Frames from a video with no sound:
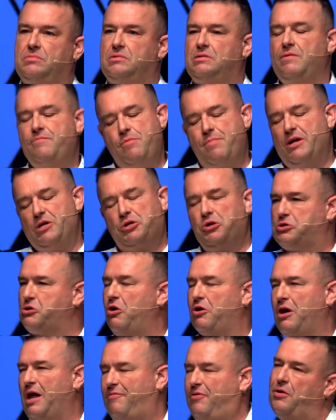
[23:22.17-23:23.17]
Some of you have been in church
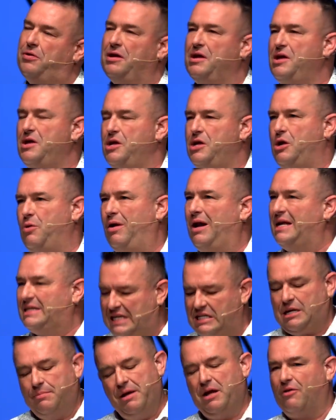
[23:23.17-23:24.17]
all your life, you realize
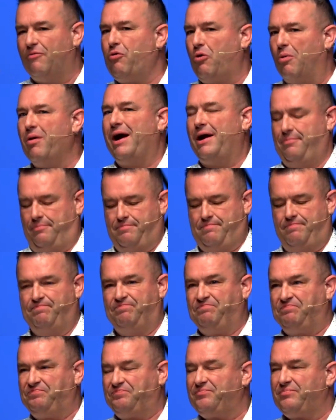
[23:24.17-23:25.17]
that's a metaphor, right?
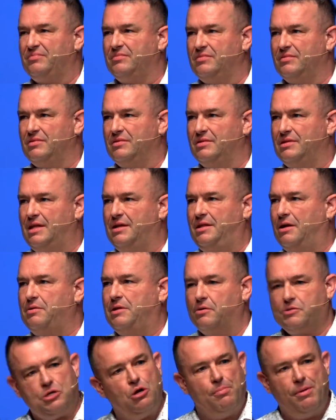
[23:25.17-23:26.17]
There
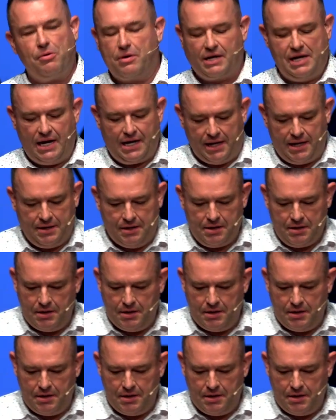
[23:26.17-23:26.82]
was no milk and honey.